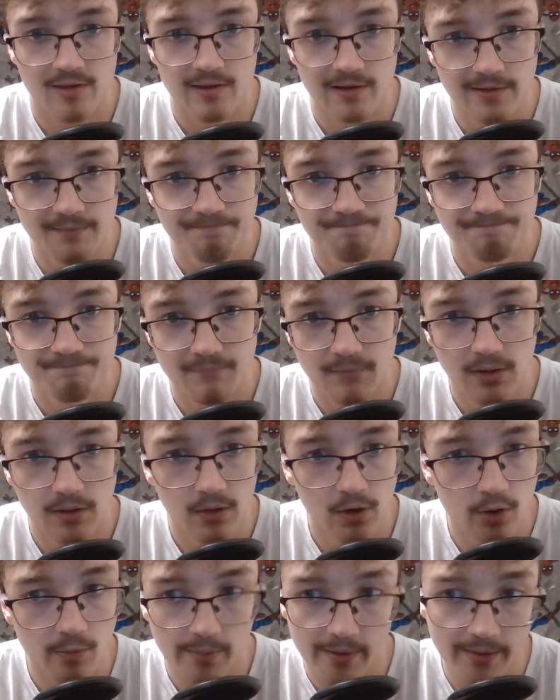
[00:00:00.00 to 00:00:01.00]
it a
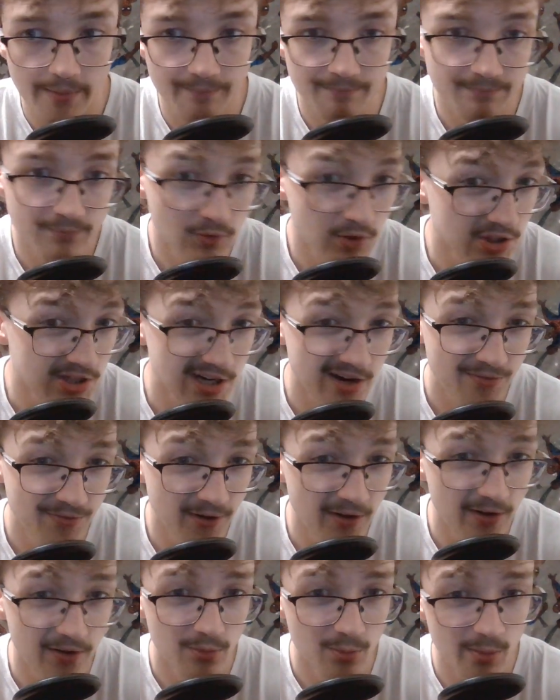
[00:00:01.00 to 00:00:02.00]
little bit, which I
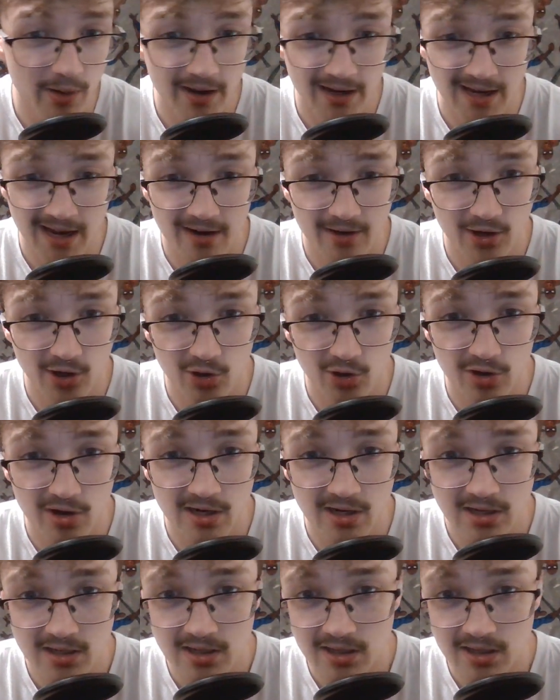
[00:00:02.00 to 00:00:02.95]
kind of agreed.